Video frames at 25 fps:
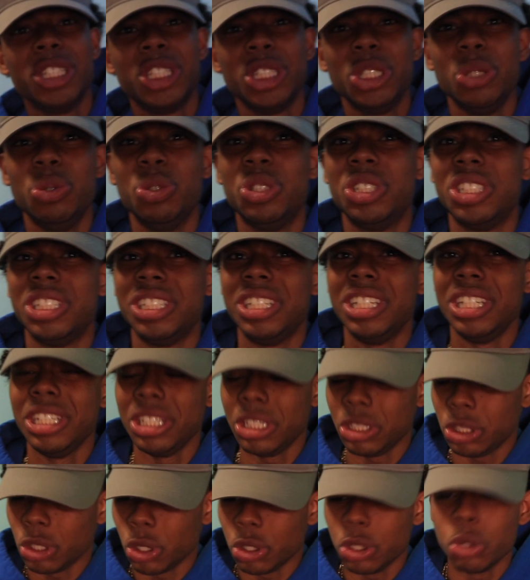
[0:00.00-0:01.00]
on to you,
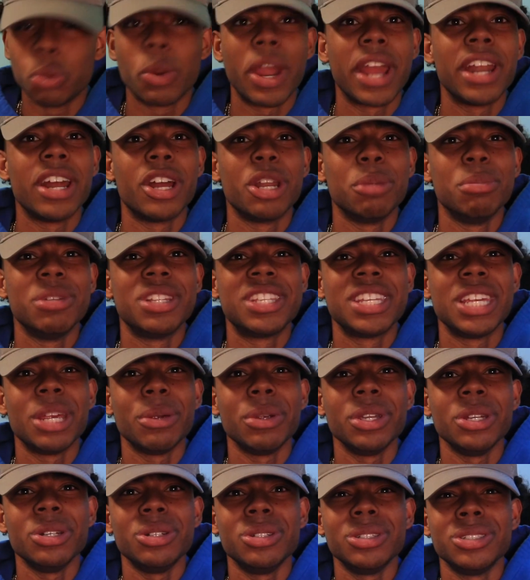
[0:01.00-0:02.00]
SHEIN. Yo, you ran out of
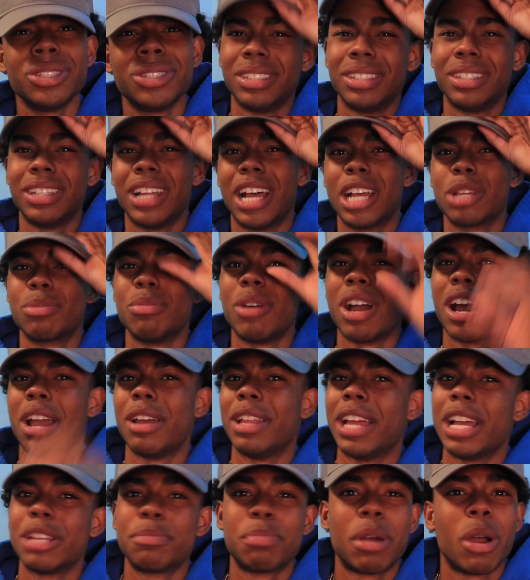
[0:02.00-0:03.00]
materials?
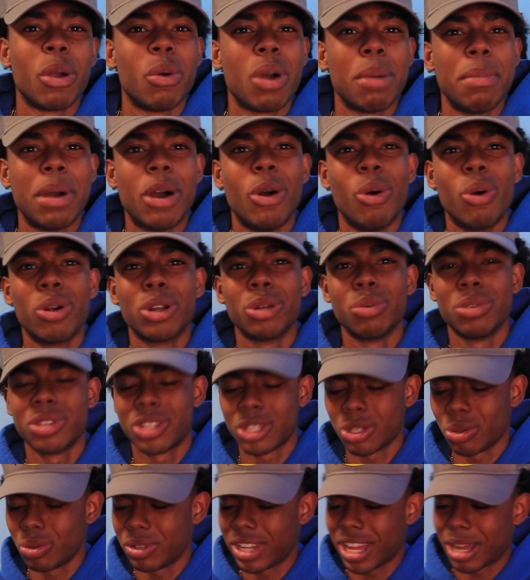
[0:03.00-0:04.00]
That's probably why my order
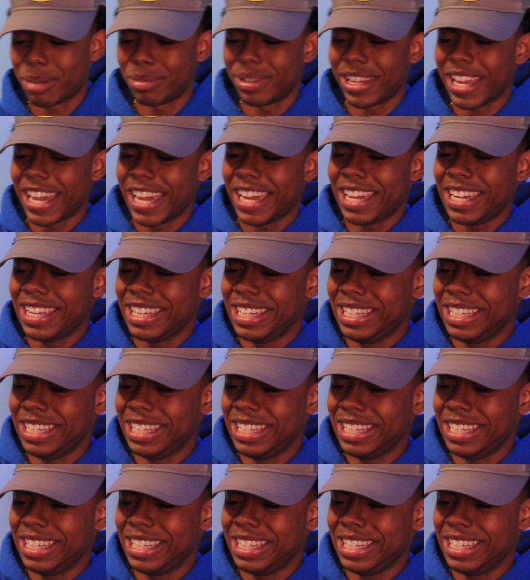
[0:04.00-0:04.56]
was so damn late.